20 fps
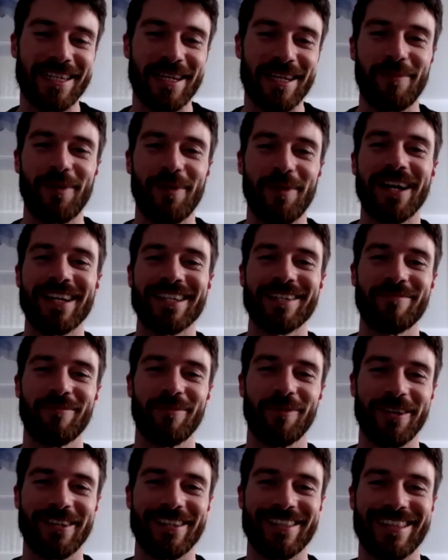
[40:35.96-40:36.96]
but I didn't
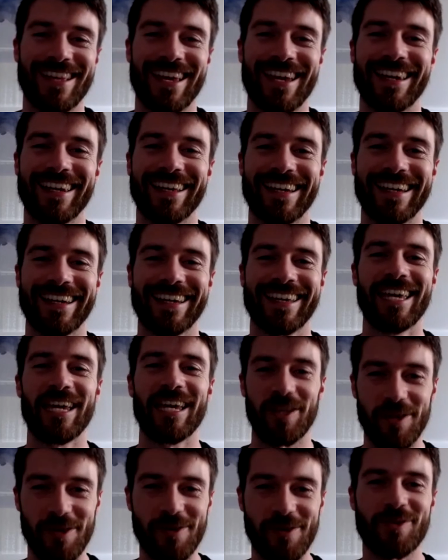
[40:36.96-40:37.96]
want to say like,
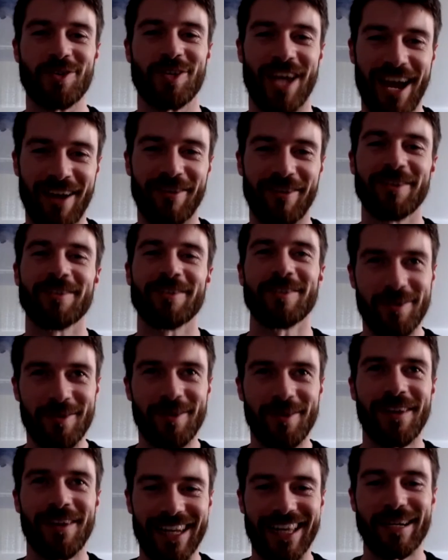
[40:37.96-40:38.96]
you, Sharon, do
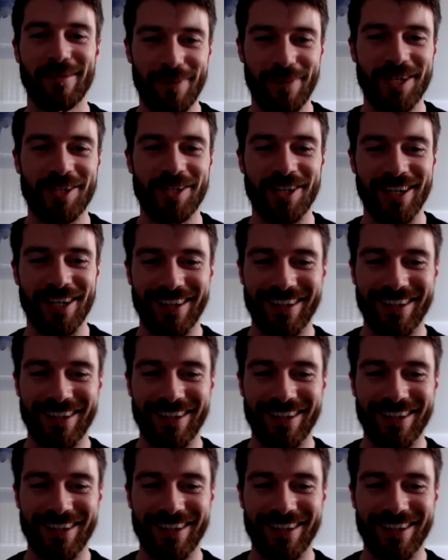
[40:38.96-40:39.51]
not like pitching.